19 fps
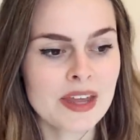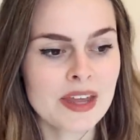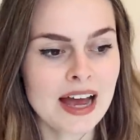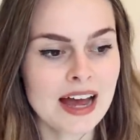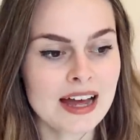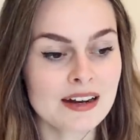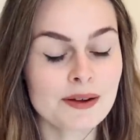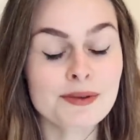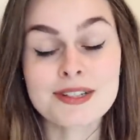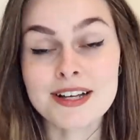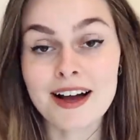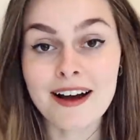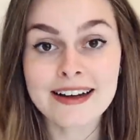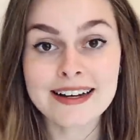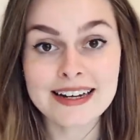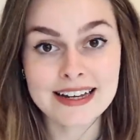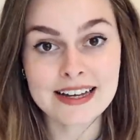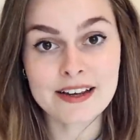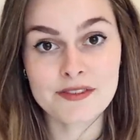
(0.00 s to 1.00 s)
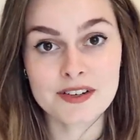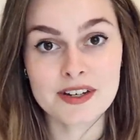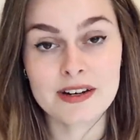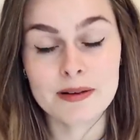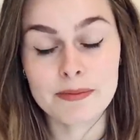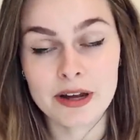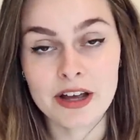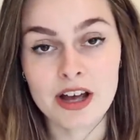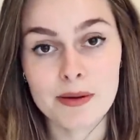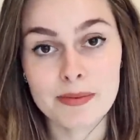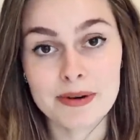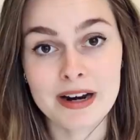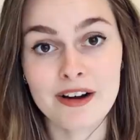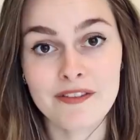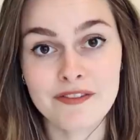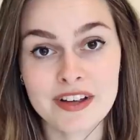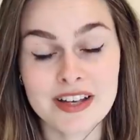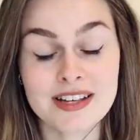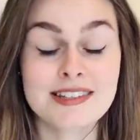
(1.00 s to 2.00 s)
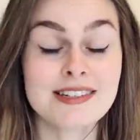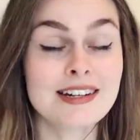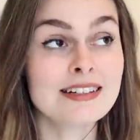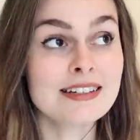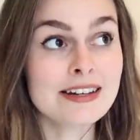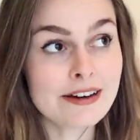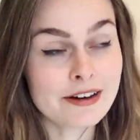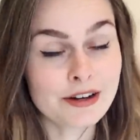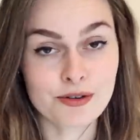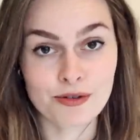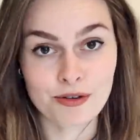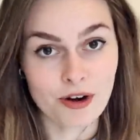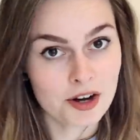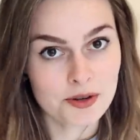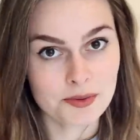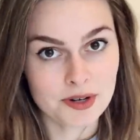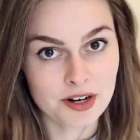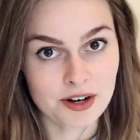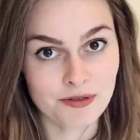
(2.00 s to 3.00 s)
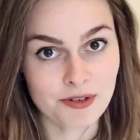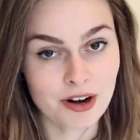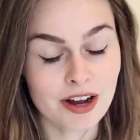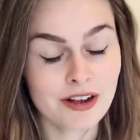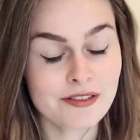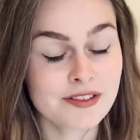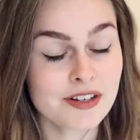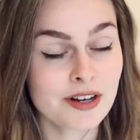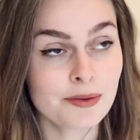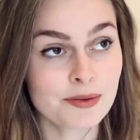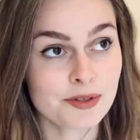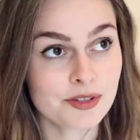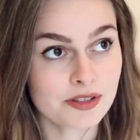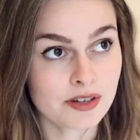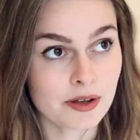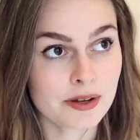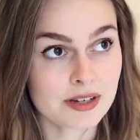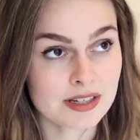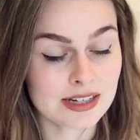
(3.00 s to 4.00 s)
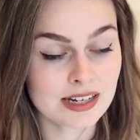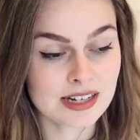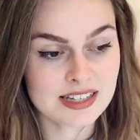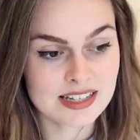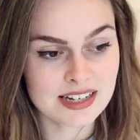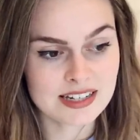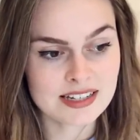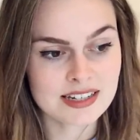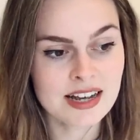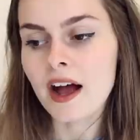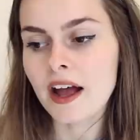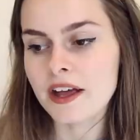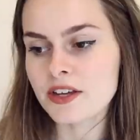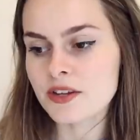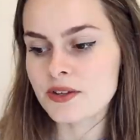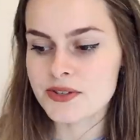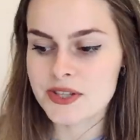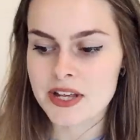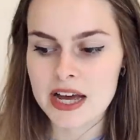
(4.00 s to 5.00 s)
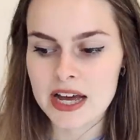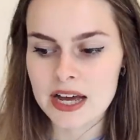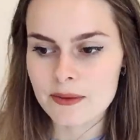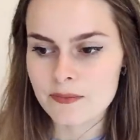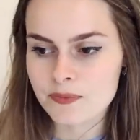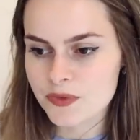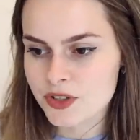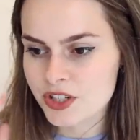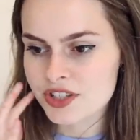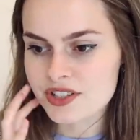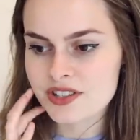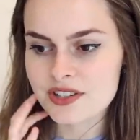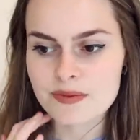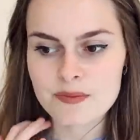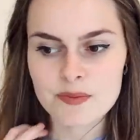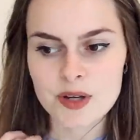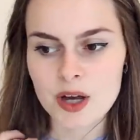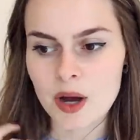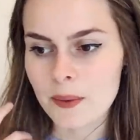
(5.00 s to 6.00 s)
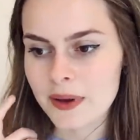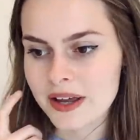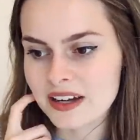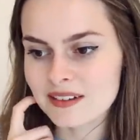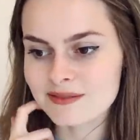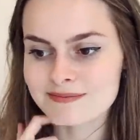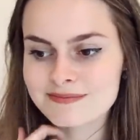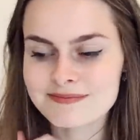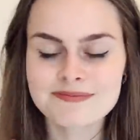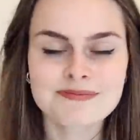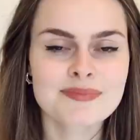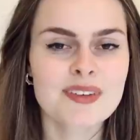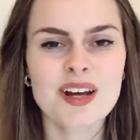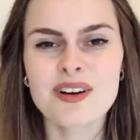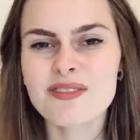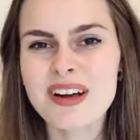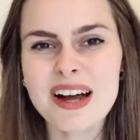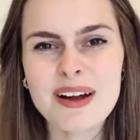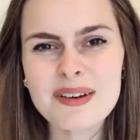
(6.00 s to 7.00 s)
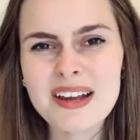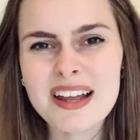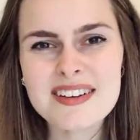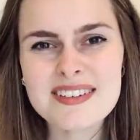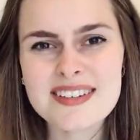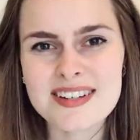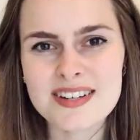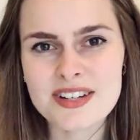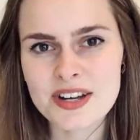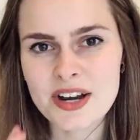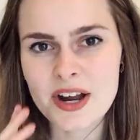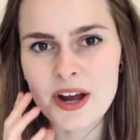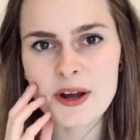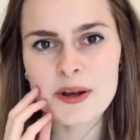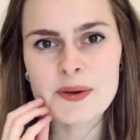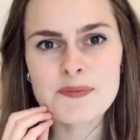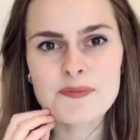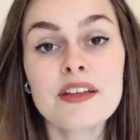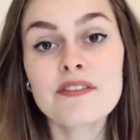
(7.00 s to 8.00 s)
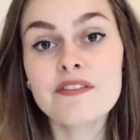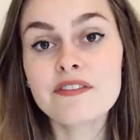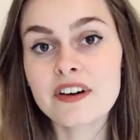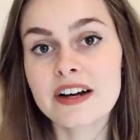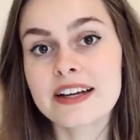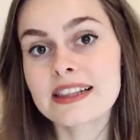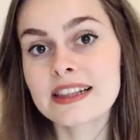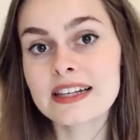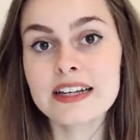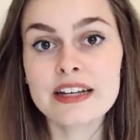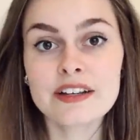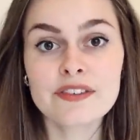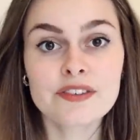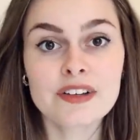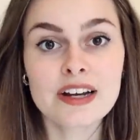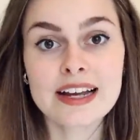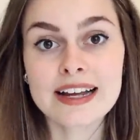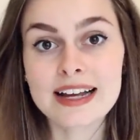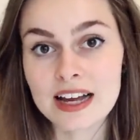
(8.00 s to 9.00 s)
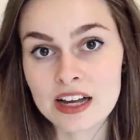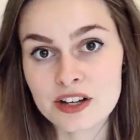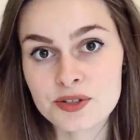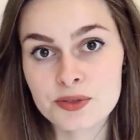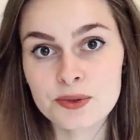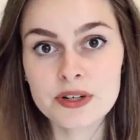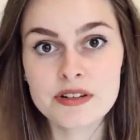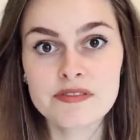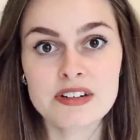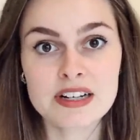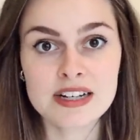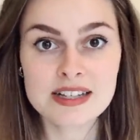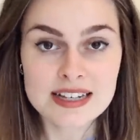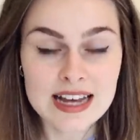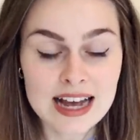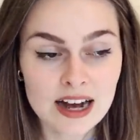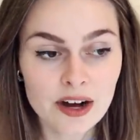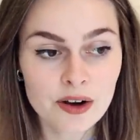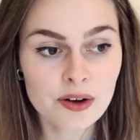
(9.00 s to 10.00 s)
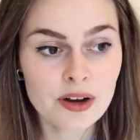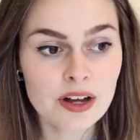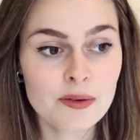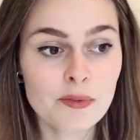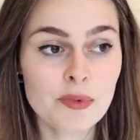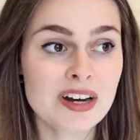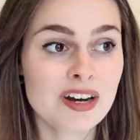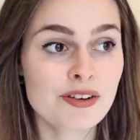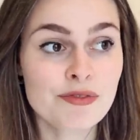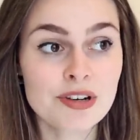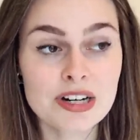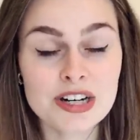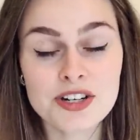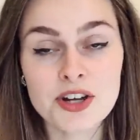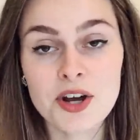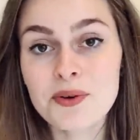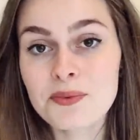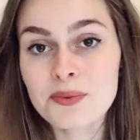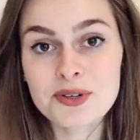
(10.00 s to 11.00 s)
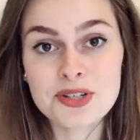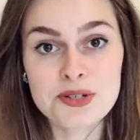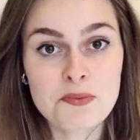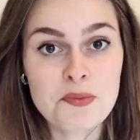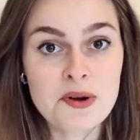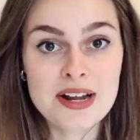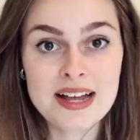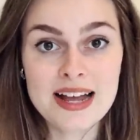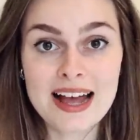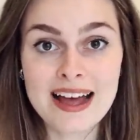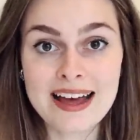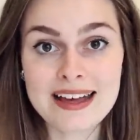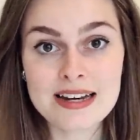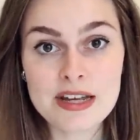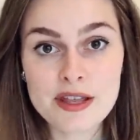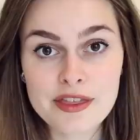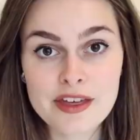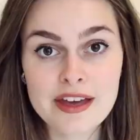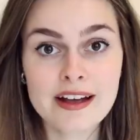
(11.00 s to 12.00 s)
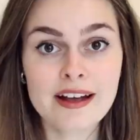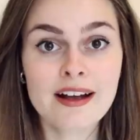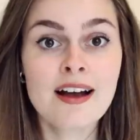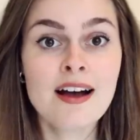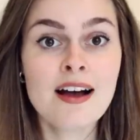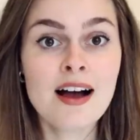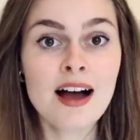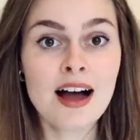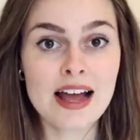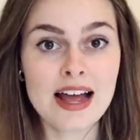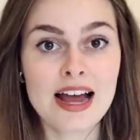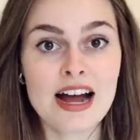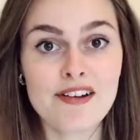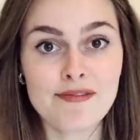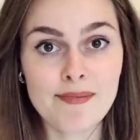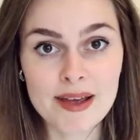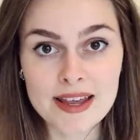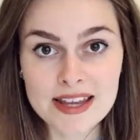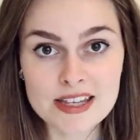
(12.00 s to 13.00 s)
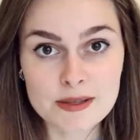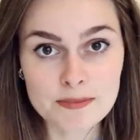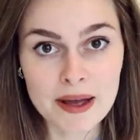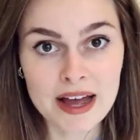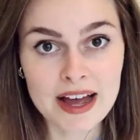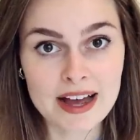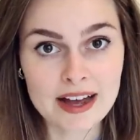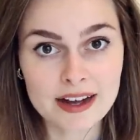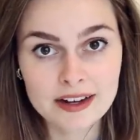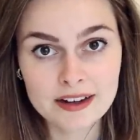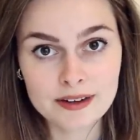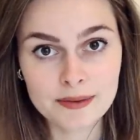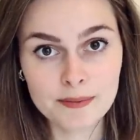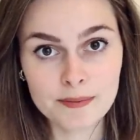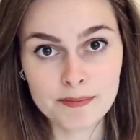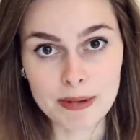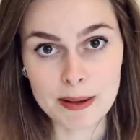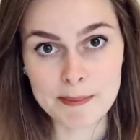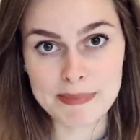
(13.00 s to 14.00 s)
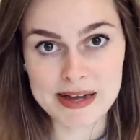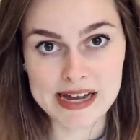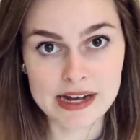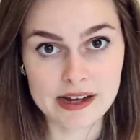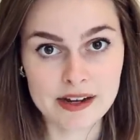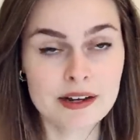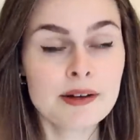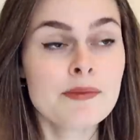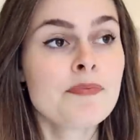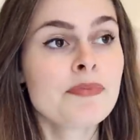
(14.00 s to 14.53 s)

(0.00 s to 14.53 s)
And I was kindly gifted it by Urban Outfitters, and I nearly cried when it arrived. I was so excited. I use that just going around London, you know? And then finally, for like casual evenings out, and when I really don't want to bring anything, I have my Eastpak bum bag.